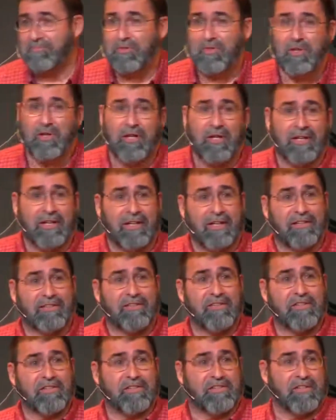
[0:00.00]
gonna get
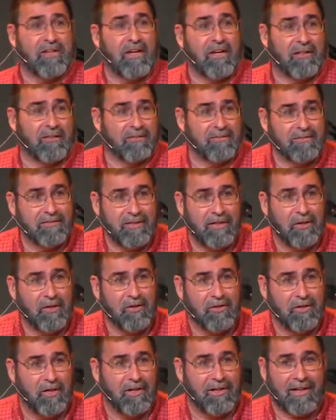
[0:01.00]
this done, get
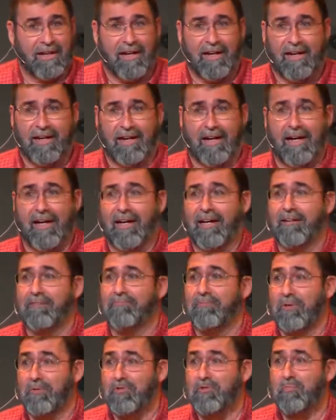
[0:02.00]
her done kind of guy.
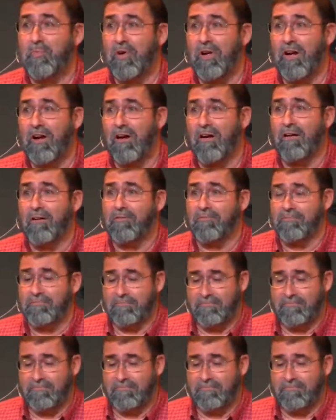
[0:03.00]
It was pretty hard.